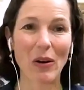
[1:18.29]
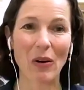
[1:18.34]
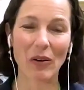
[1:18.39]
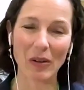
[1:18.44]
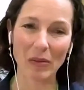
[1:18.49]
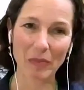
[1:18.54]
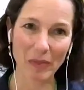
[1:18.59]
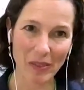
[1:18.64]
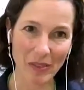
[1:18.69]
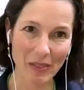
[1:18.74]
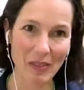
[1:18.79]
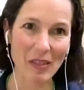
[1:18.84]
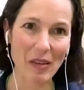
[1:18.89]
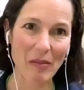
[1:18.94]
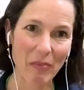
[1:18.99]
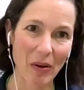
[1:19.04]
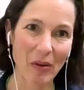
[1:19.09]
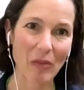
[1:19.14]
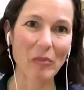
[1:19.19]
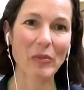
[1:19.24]
or
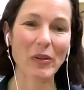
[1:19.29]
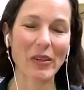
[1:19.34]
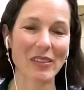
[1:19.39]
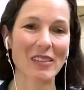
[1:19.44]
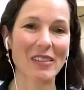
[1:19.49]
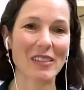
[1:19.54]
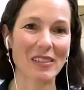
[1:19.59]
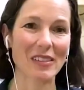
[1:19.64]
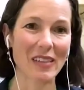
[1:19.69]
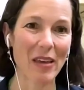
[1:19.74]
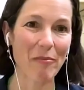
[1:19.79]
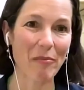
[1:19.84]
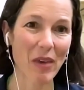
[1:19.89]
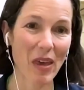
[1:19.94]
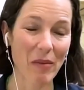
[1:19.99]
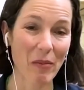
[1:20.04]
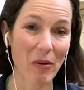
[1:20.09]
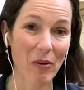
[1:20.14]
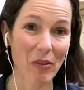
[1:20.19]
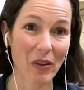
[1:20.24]
placebo plus the same
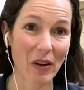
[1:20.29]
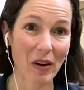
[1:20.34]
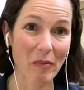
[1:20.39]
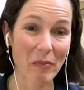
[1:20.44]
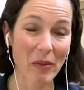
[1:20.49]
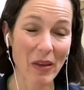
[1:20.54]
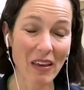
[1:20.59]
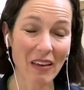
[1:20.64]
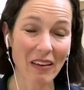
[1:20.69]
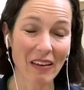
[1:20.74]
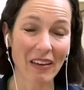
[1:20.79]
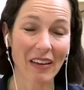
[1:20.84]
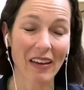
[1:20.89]
chemotherapy.